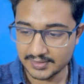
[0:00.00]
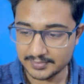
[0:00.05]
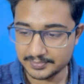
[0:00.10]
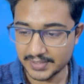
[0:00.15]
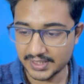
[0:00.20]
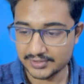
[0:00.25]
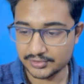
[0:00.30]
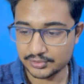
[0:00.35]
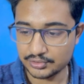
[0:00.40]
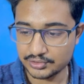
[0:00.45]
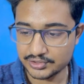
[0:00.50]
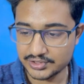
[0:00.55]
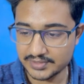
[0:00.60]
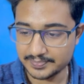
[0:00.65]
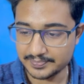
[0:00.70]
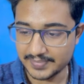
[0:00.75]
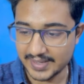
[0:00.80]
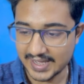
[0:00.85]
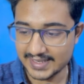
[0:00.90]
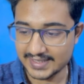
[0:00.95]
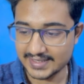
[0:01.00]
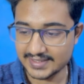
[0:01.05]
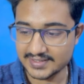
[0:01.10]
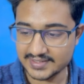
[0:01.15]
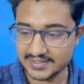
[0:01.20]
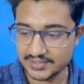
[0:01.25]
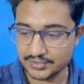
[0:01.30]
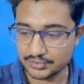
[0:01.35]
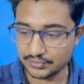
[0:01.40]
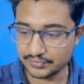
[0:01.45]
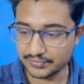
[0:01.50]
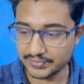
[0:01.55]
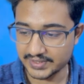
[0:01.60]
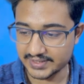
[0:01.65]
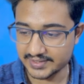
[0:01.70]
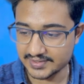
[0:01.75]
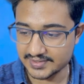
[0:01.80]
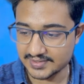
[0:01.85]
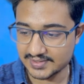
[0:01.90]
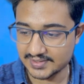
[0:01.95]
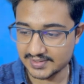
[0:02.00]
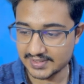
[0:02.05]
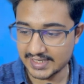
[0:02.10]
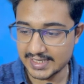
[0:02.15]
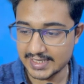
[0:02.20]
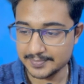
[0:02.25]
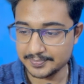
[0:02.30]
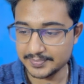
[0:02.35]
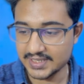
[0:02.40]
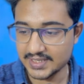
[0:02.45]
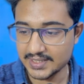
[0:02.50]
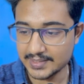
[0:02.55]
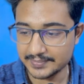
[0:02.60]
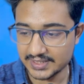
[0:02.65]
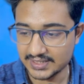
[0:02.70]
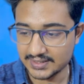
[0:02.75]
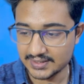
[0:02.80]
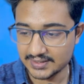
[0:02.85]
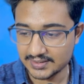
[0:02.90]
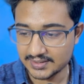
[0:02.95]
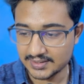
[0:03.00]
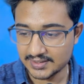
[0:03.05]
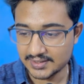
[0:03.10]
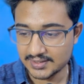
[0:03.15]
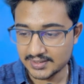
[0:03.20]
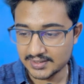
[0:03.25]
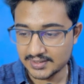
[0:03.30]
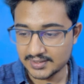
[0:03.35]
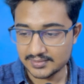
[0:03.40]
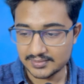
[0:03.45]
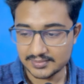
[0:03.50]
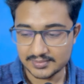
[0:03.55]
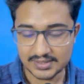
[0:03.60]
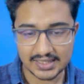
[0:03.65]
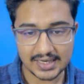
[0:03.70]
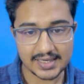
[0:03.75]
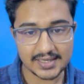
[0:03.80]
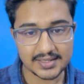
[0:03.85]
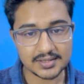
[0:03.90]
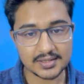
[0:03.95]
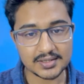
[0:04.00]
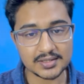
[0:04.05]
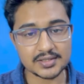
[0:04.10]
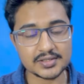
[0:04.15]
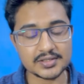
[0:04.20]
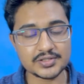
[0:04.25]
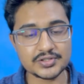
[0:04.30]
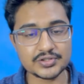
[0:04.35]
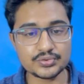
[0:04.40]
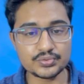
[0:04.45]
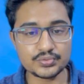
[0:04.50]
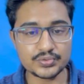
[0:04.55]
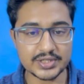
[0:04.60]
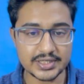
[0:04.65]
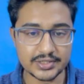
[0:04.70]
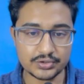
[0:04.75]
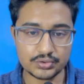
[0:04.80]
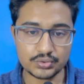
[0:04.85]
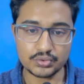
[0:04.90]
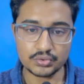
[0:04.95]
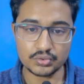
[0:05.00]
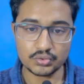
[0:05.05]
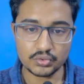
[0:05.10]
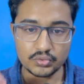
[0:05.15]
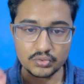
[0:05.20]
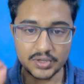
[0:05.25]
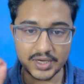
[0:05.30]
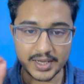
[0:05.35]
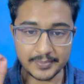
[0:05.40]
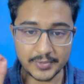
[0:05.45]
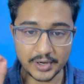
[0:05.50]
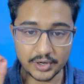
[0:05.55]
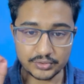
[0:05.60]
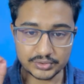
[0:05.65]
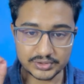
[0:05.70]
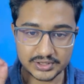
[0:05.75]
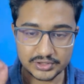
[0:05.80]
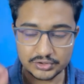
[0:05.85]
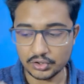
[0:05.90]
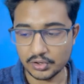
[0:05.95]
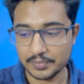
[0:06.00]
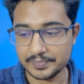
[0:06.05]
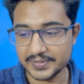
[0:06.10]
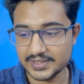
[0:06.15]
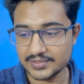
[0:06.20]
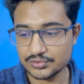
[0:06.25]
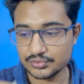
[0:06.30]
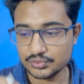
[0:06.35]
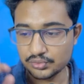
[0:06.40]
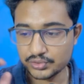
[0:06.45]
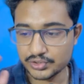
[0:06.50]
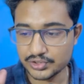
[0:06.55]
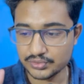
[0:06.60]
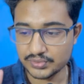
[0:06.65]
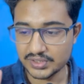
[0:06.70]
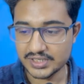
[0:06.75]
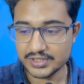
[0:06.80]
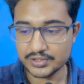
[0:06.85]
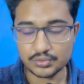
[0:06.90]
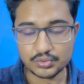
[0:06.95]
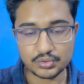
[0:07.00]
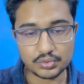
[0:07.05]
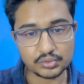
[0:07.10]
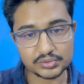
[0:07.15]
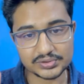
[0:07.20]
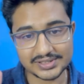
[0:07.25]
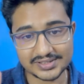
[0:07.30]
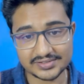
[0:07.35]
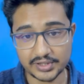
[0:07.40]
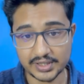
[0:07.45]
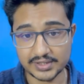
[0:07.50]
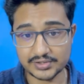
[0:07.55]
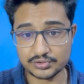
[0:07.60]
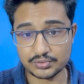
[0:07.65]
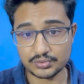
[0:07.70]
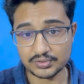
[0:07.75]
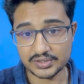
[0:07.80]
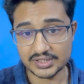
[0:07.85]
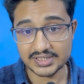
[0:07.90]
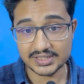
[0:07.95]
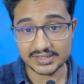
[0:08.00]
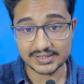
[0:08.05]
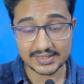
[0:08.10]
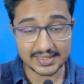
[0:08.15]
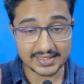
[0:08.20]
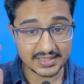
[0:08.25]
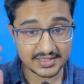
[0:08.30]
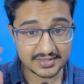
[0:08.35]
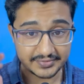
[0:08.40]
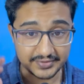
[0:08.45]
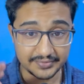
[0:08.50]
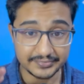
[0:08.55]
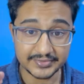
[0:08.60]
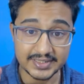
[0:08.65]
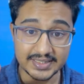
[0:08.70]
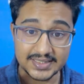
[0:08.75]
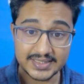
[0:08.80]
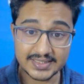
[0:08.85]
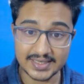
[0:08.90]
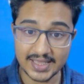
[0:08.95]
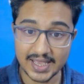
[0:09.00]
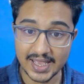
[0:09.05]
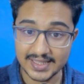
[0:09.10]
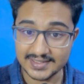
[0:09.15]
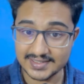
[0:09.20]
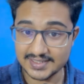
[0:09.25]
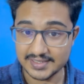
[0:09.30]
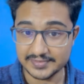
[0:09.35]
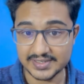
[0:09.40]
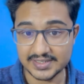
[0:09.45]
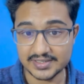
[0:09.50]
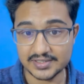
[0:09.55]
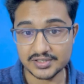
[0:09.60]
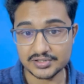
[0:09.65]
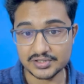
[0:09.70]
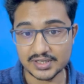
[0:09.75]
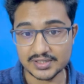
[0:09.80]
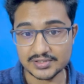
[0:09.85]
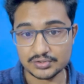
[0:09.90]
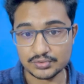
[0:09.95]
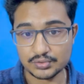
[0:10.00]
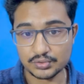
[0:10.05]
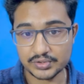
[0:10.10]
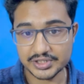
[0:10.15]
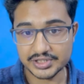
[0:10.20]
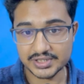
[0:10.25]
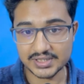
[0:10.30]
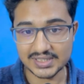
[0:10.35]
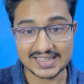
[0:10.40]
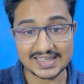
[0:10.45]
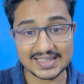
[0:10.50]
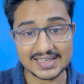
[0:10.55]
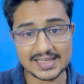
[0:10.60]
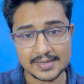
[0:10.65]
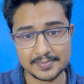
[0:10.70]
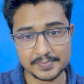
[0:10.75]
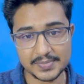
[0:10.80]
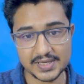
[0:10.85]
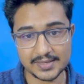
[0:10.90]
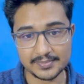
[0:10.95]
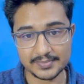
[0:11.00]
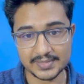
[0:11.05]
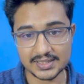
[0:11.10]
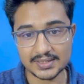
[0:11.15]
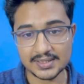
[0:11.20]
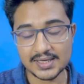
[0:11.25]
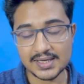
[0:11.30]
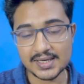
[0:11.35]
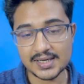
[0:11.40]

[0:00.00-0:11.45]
pathology barrett's esophagus apml like you need to know about the topic so you need to know the translocation that is 15 and 17 translocation in apml